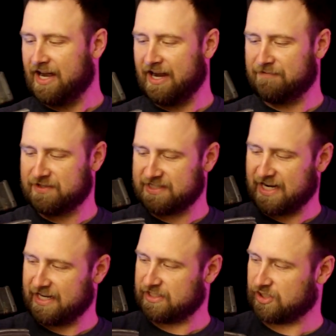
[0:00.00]
I've
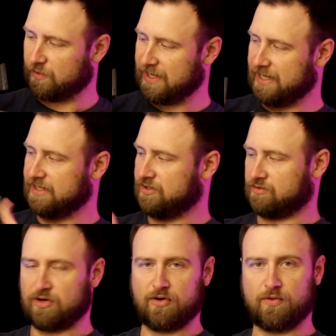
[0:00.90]
decided to go ahead and
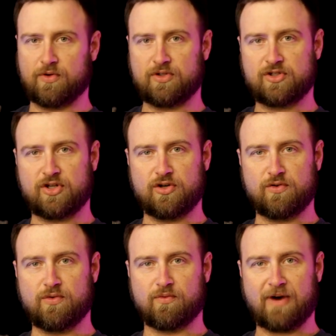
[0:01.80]
throw
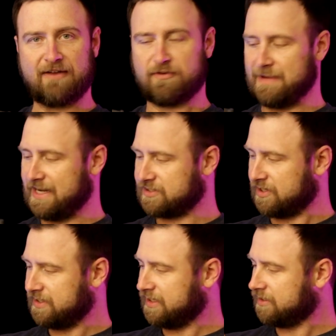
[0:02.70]
2 rifle mags
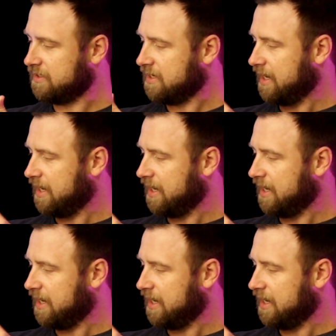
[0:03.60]
on there.